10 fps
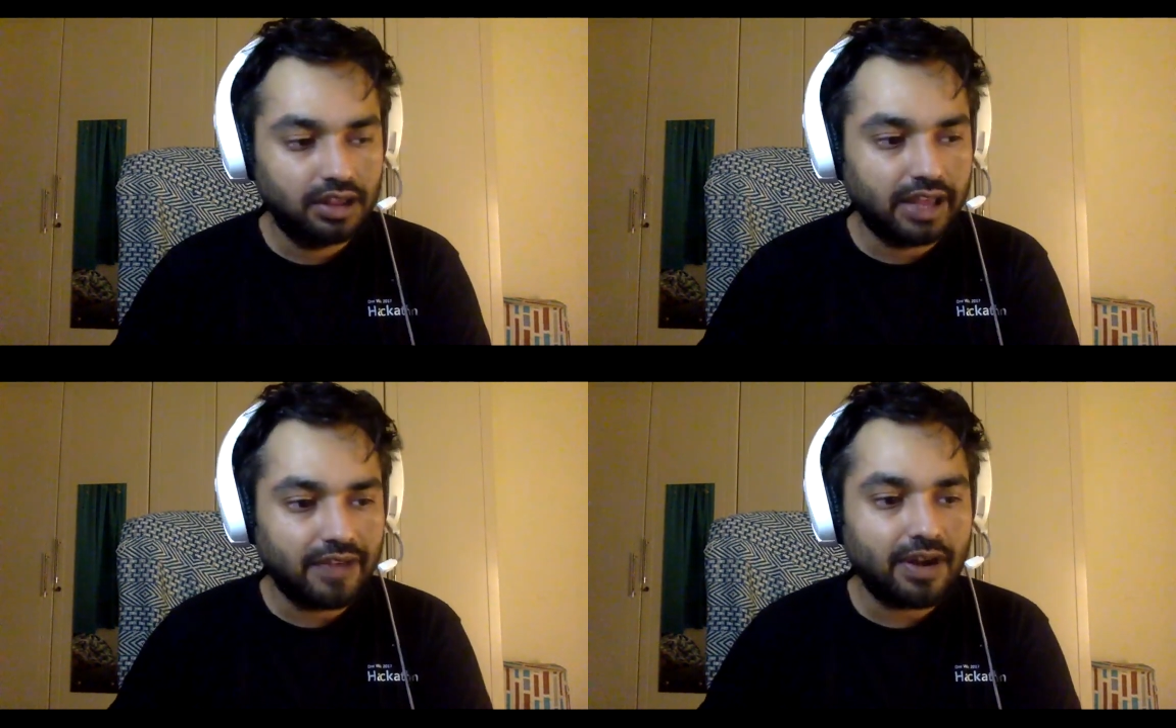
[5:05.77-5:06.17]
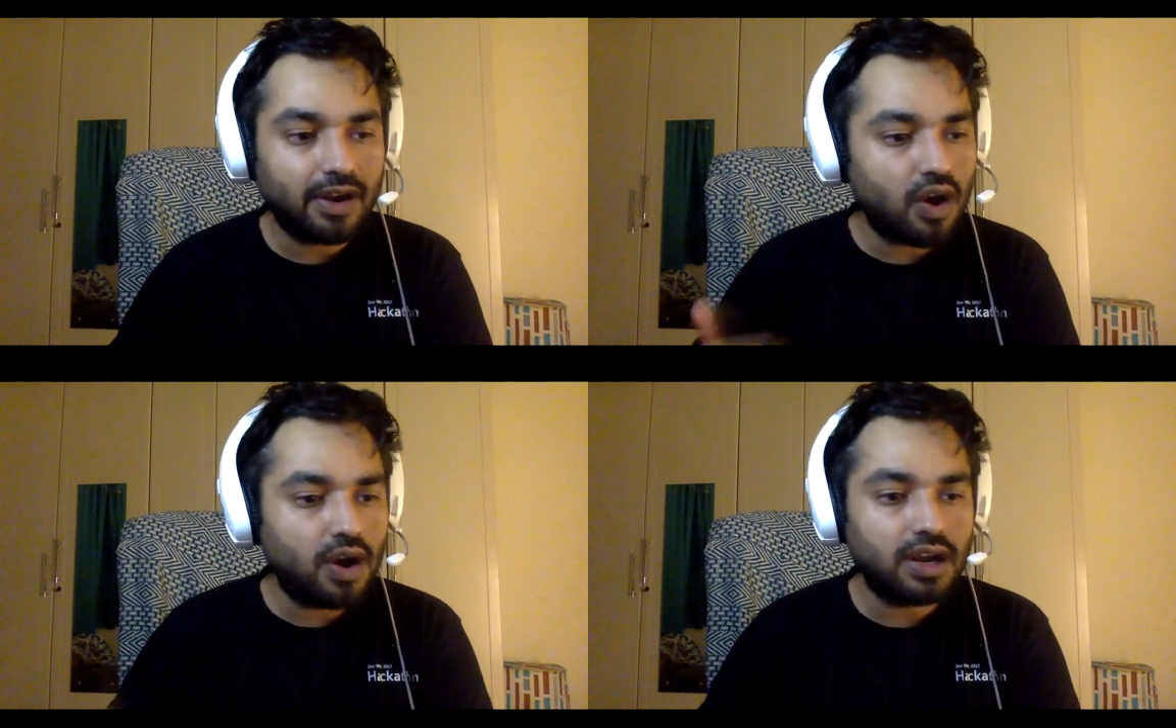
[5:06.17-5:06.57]
They were
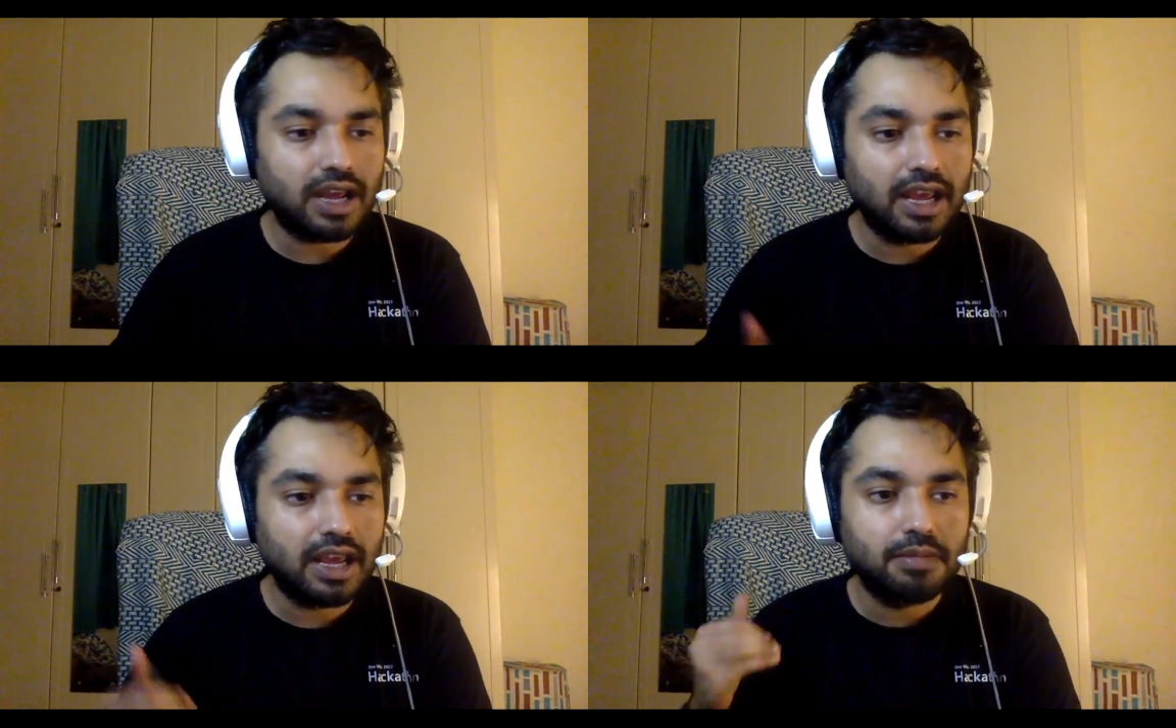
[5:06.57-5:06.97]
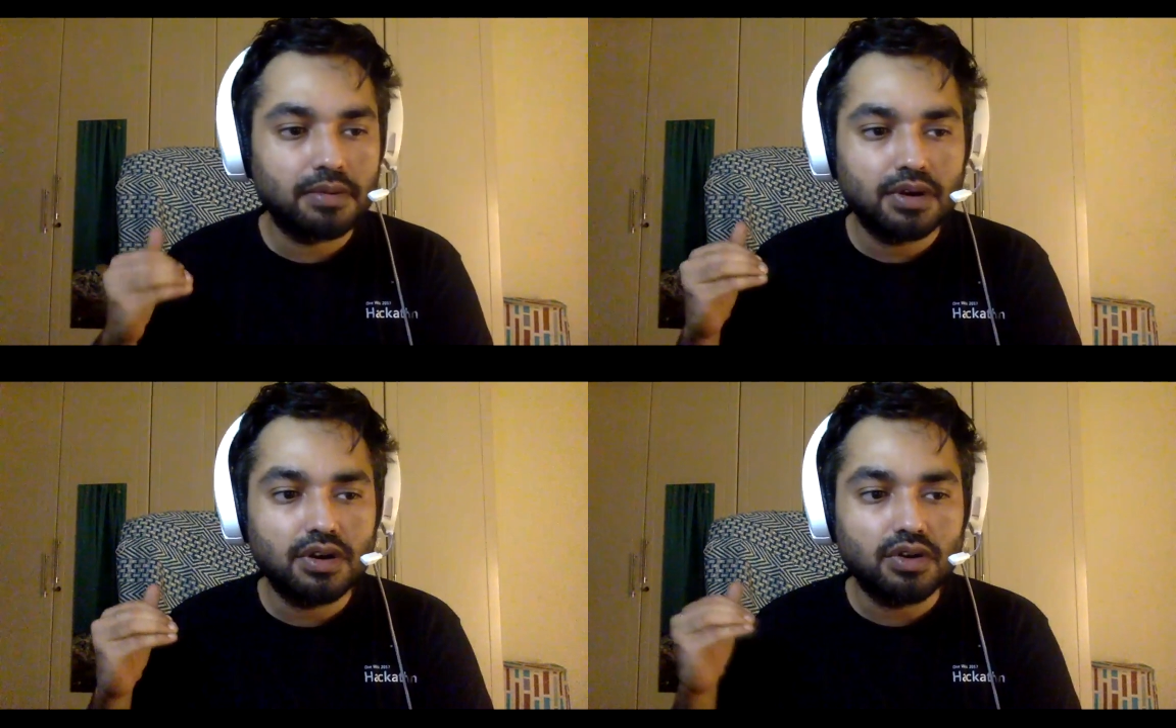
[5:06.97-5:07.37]
not
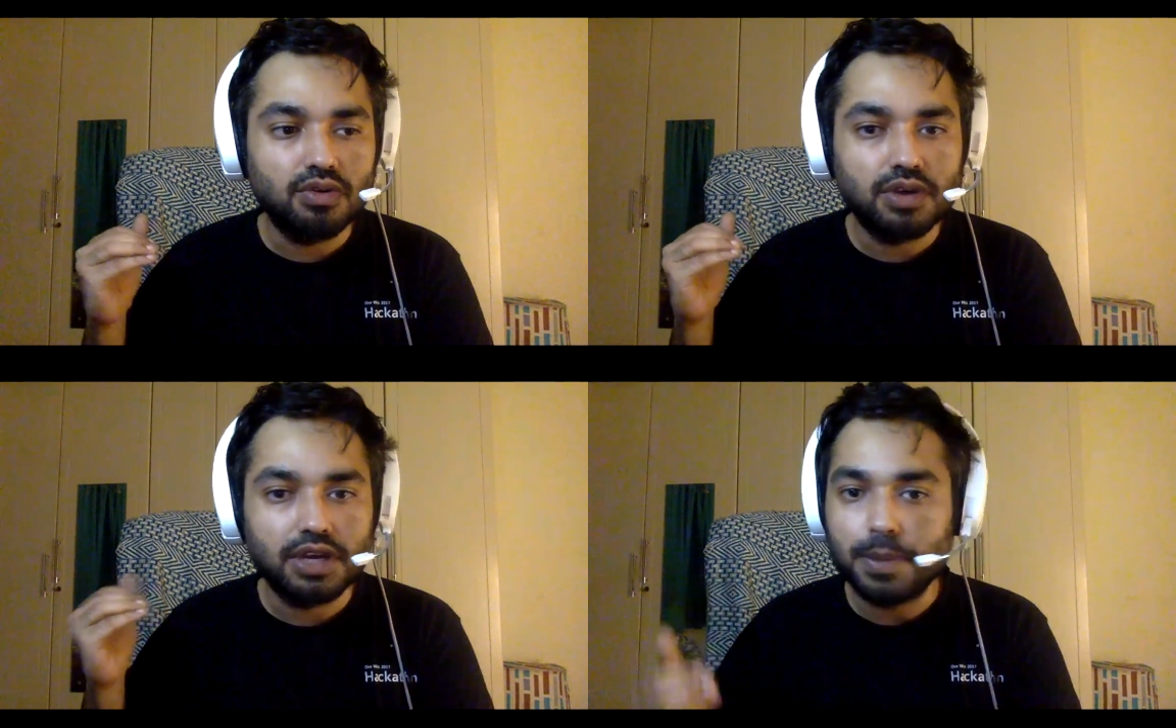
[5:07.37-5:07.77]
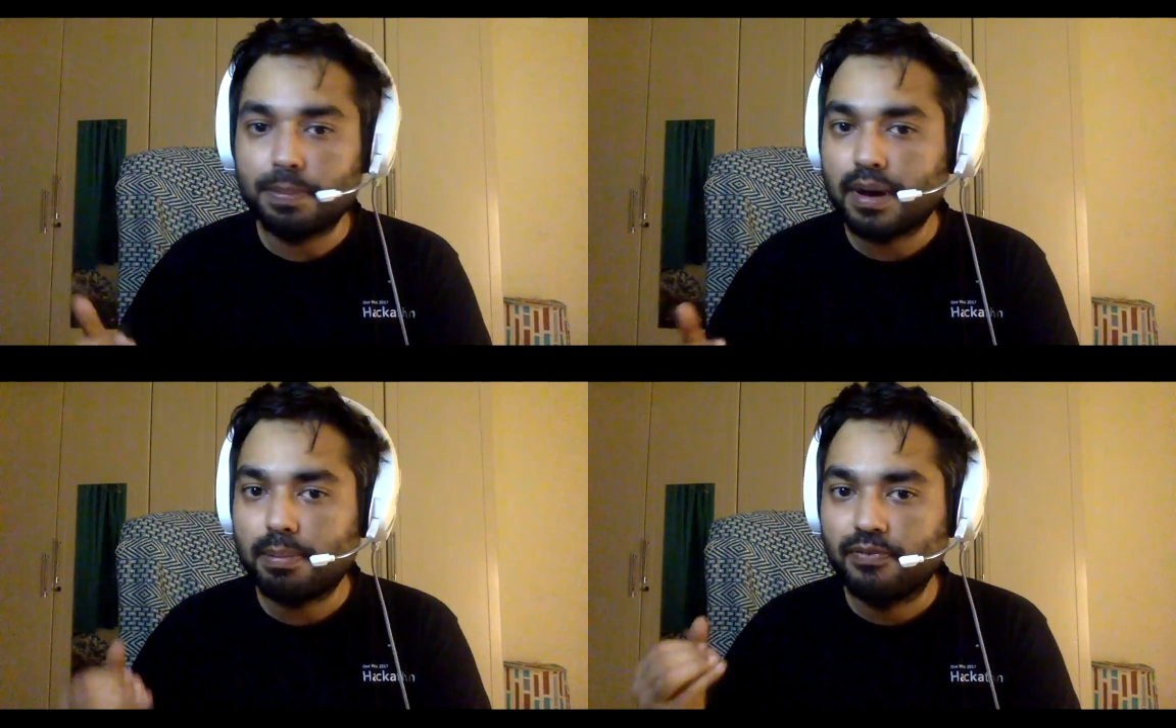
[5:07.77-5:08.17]
able to
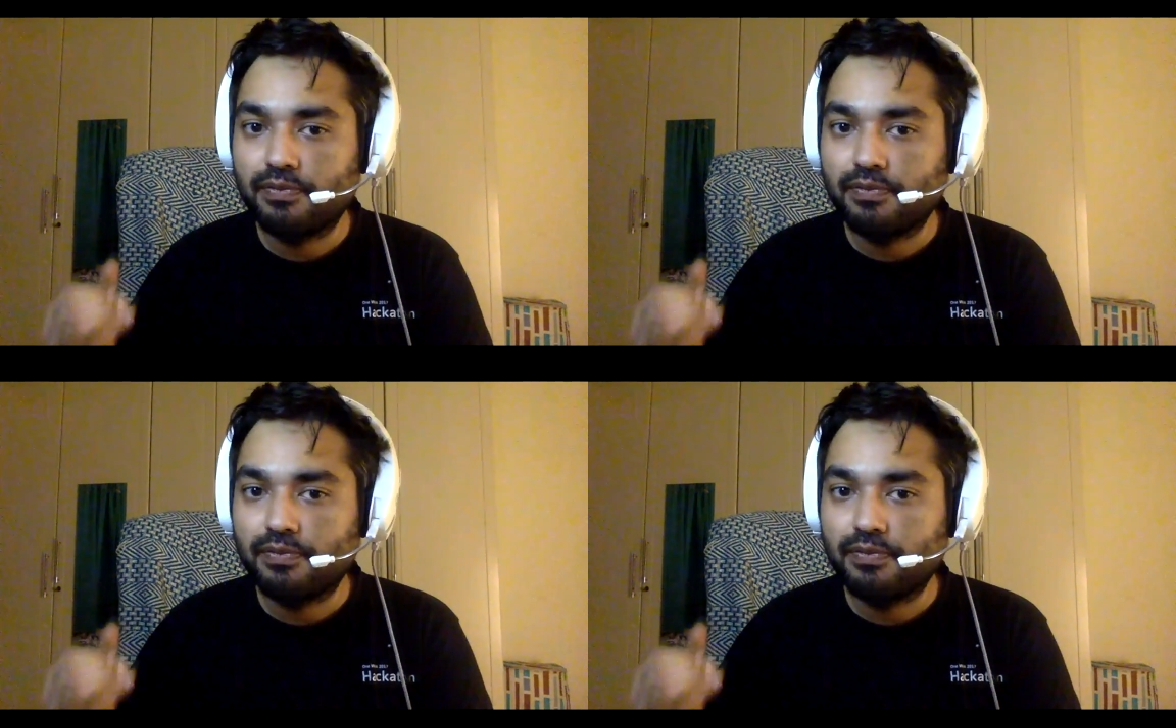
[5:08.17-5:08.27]
keep up